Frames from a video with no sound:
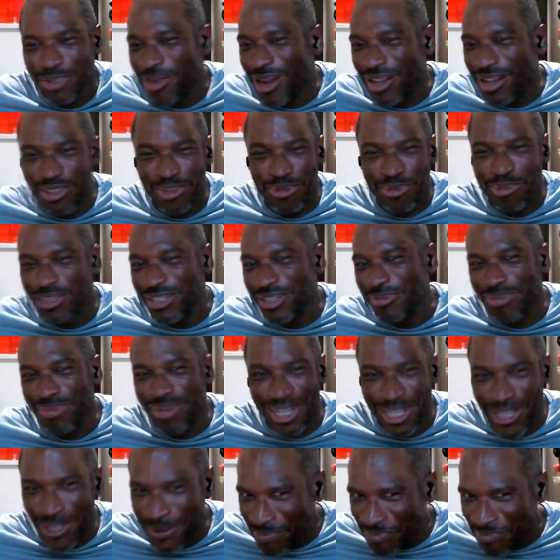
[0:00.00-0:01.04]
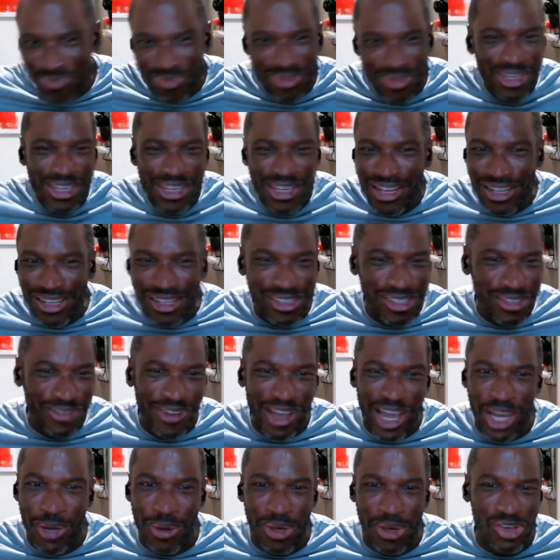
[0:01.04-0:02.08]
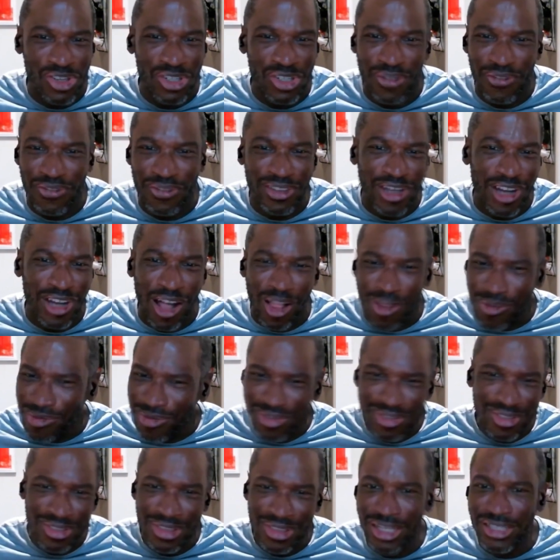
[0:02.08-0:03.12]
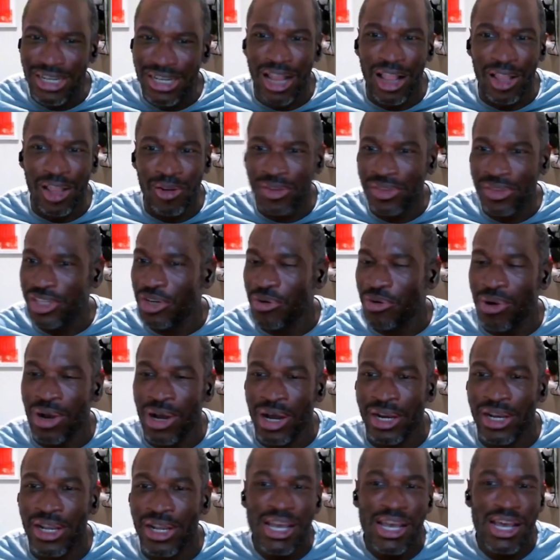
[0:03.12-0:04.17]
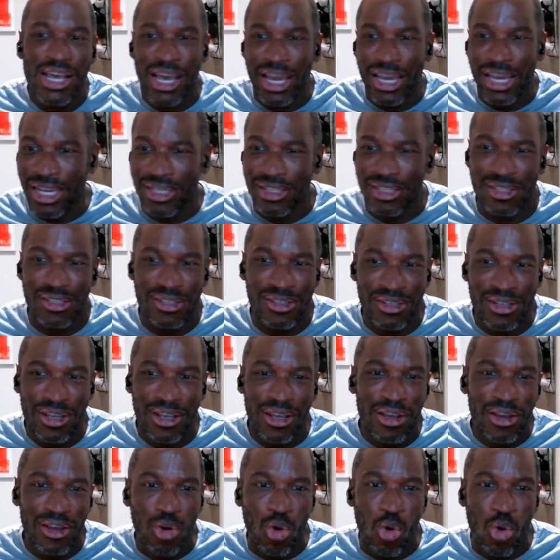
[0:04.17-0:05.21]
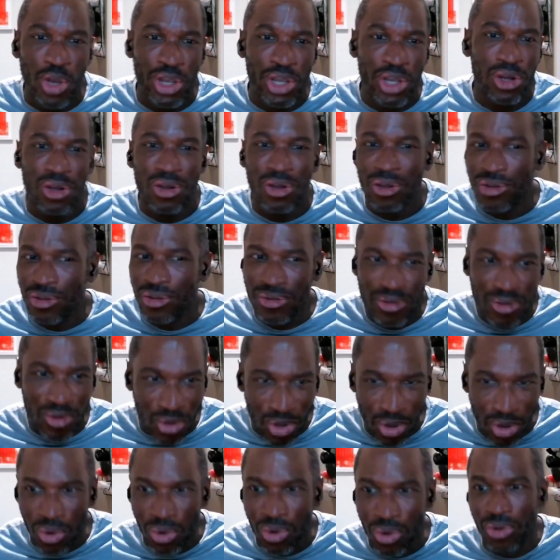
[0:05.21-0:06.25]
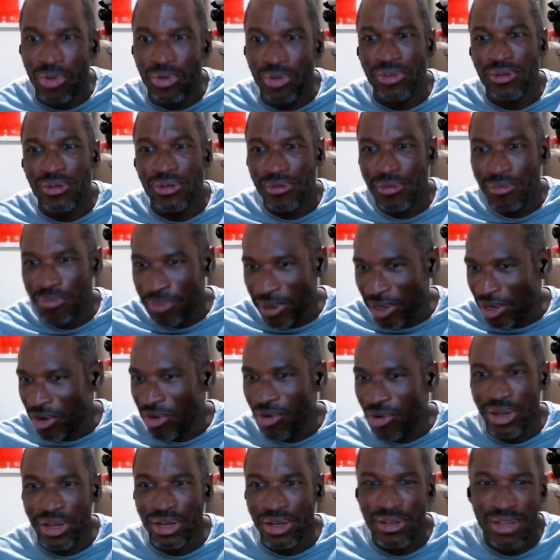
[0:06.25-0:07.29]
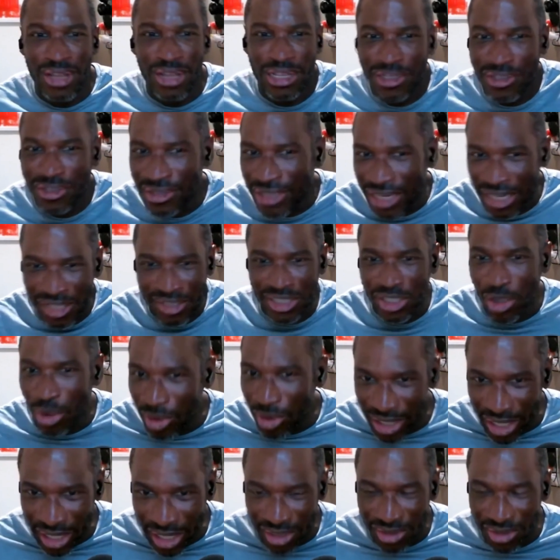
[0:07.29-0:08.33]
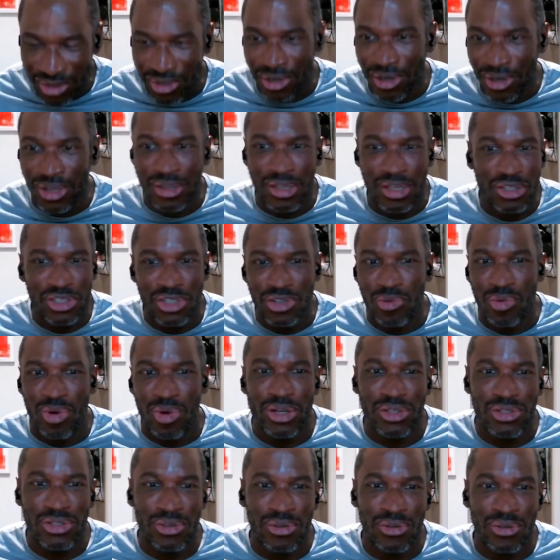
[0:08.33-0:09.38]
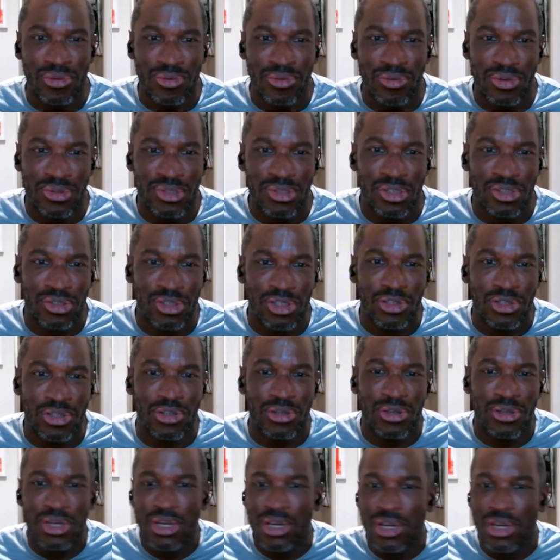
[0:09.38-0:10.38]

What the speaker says: The response is printed money, devaluation of the dollar and the yuan against oil, gold, Bitcoin. That is the only answer, unless you want to essentially